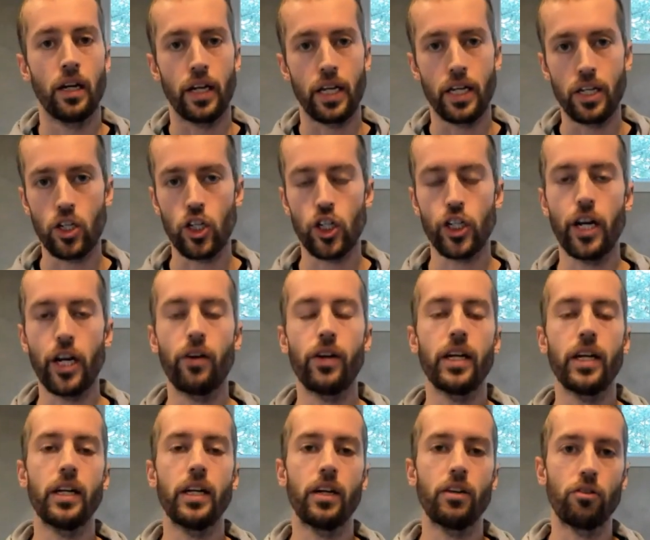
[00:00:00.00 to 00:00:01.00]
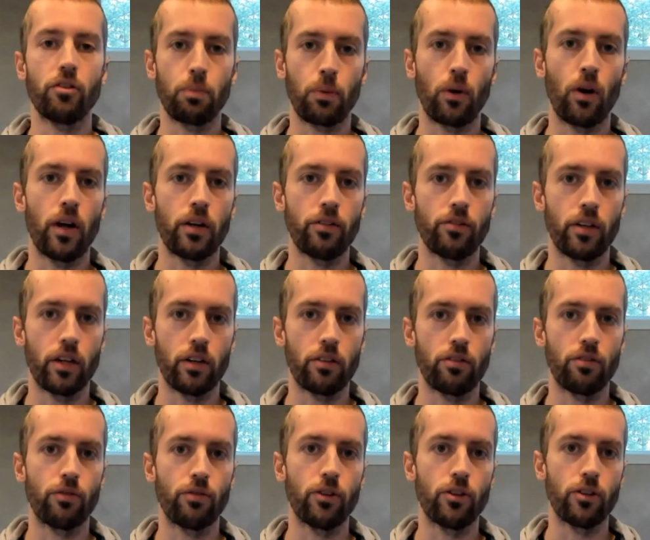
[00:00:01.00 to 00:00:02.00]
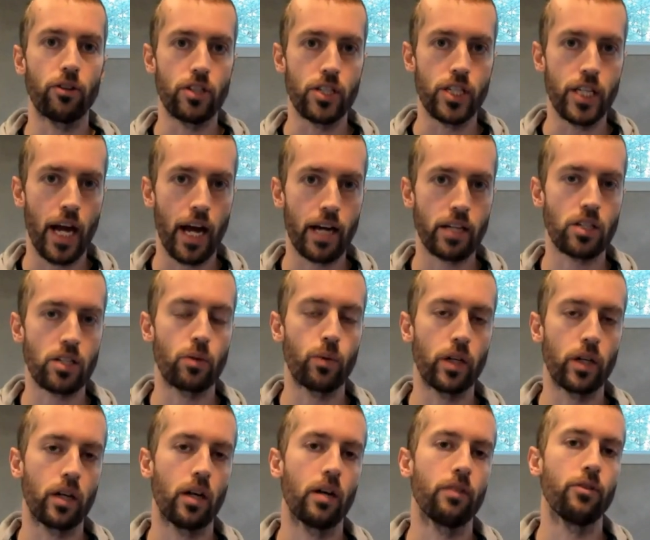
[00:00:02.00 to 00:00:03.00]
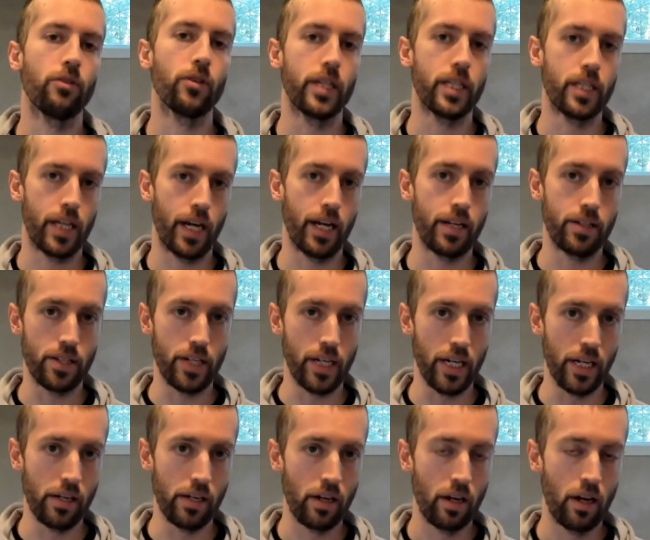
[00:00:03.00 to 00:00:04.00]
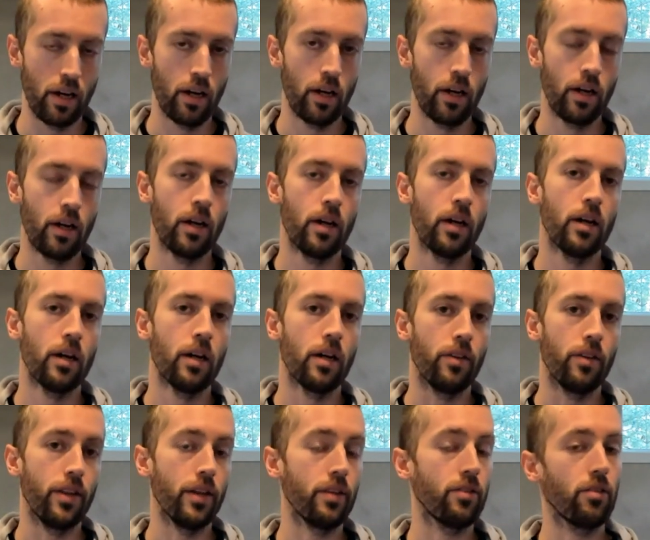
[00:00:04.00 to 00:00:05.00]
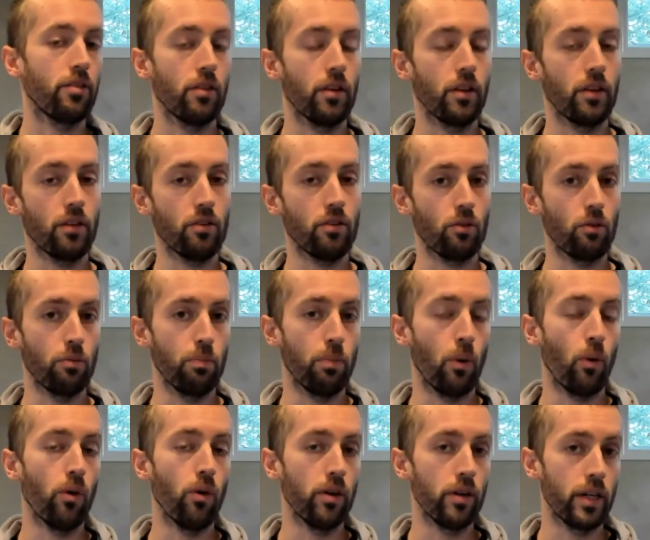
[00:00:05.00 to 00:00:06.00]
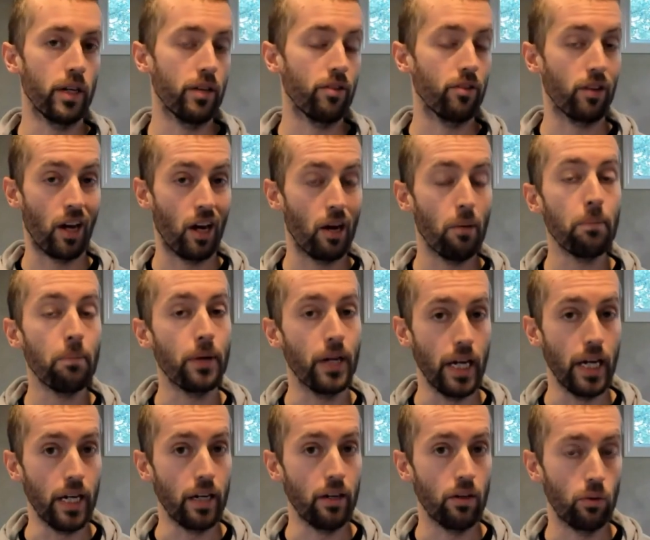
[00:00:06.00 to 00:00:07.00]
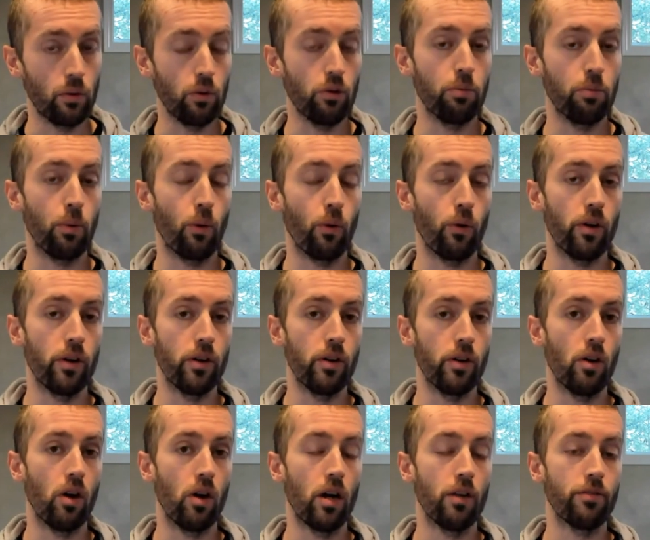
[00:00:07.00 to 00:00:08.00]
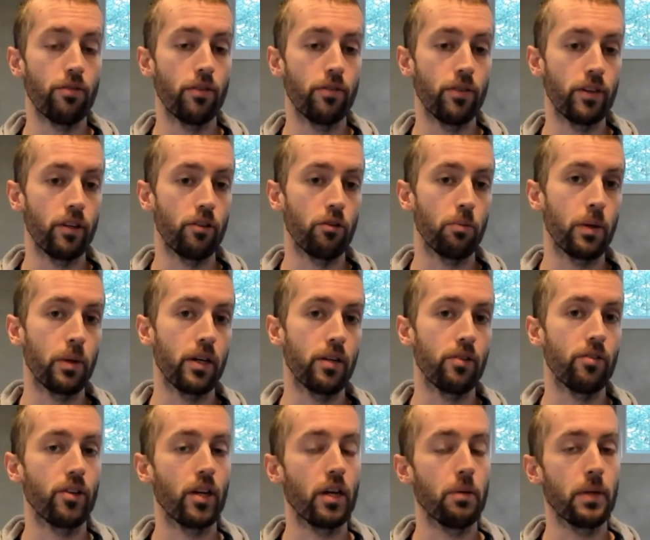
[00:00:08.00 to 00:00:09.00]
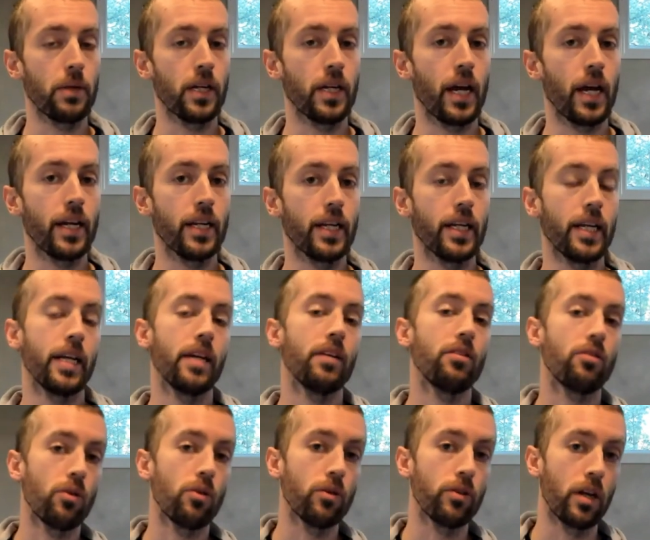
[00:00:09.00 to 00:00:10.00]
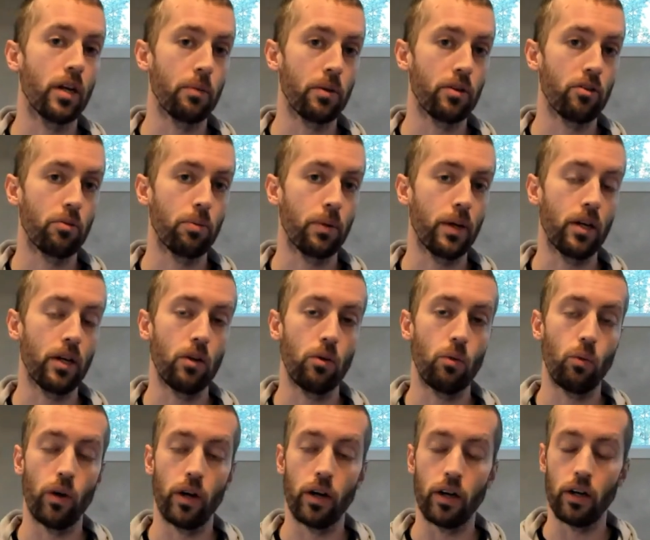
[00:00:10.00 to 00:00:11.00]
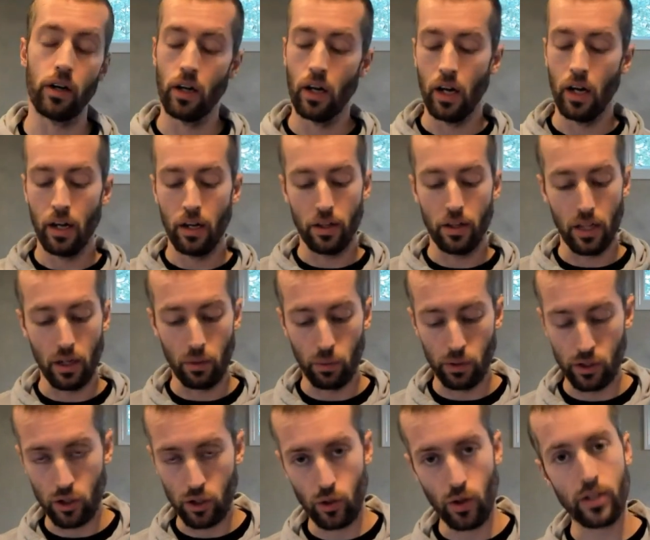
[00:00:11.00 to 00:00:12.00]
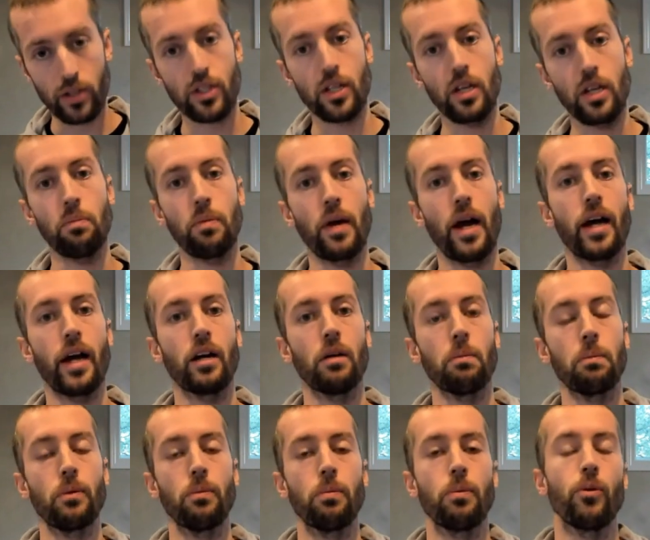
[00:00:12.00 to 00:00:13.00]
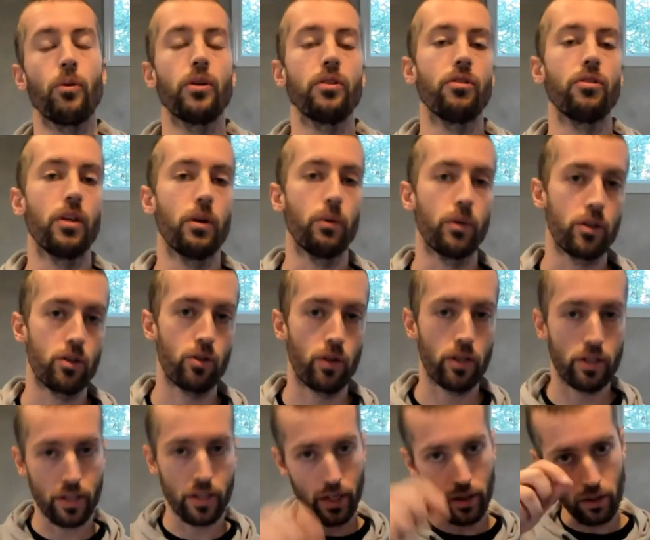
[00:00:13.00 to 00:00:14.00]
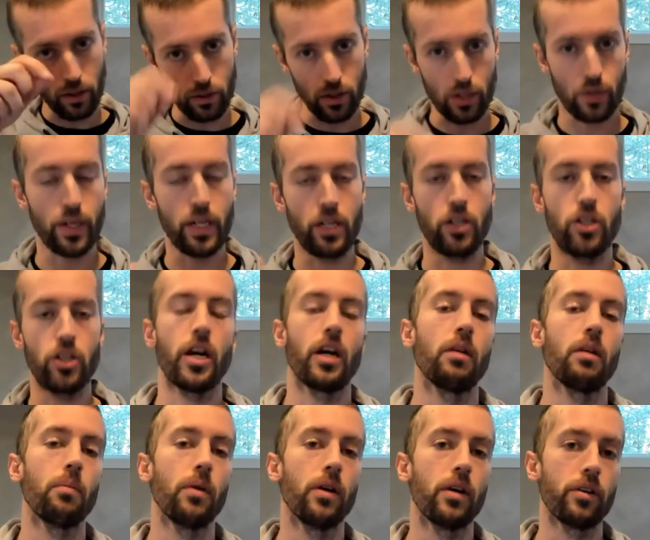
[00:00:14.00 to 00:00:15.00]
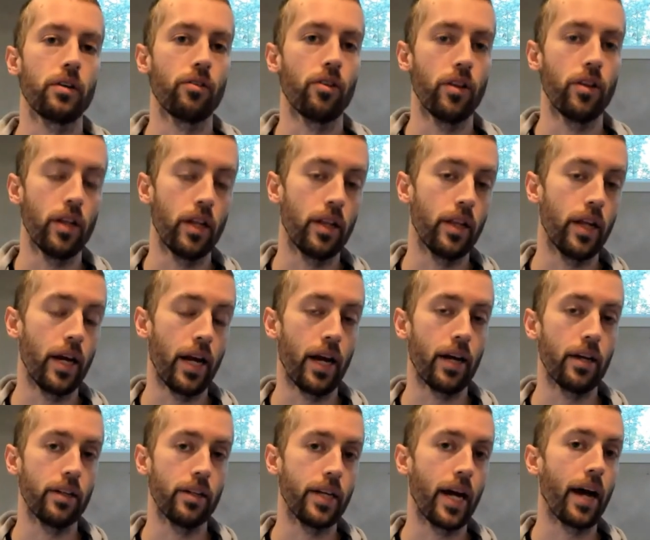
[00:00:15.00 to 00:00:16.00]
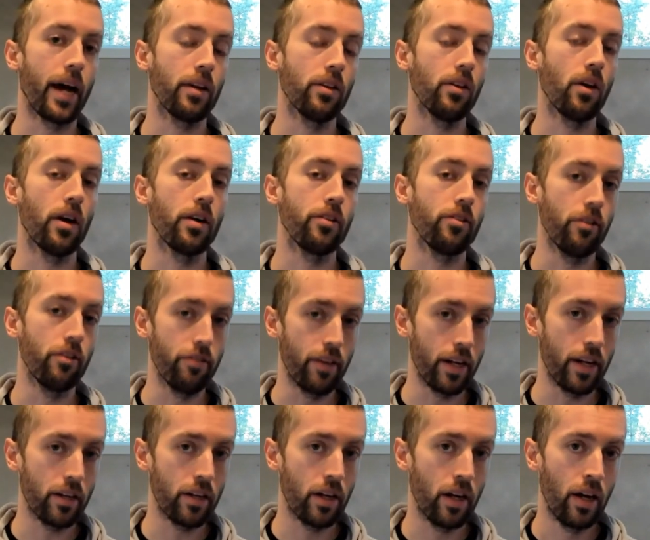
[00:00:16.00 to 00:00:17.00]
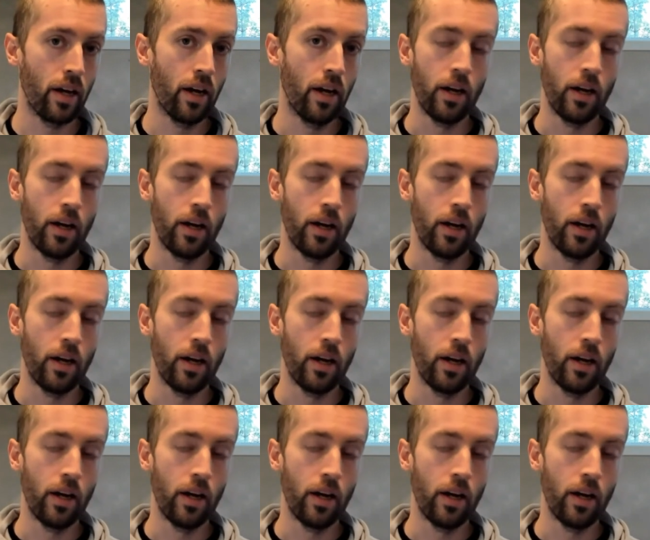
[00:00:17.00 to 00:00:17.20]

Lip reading: He's sharing his process for disaster recovery testing. This was born, his company was born off of an experience Damian had at his old MSP where they were trusting backup reports, they were trusting those green check marks, and then they had a data loss event.